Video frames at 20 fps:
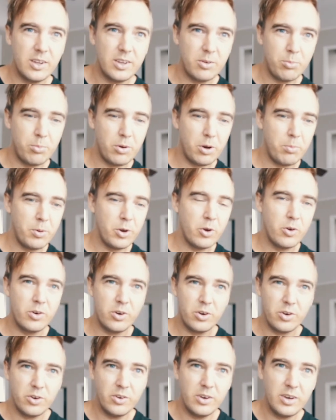as a property
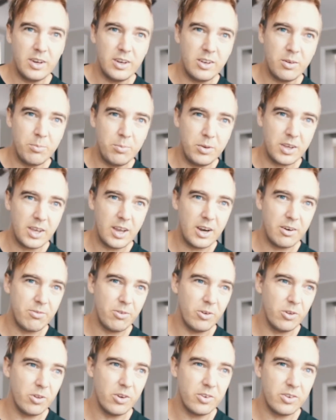owner, you need to be
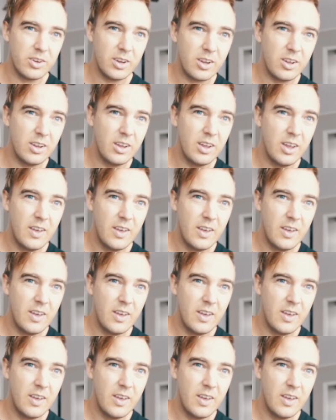careful, because it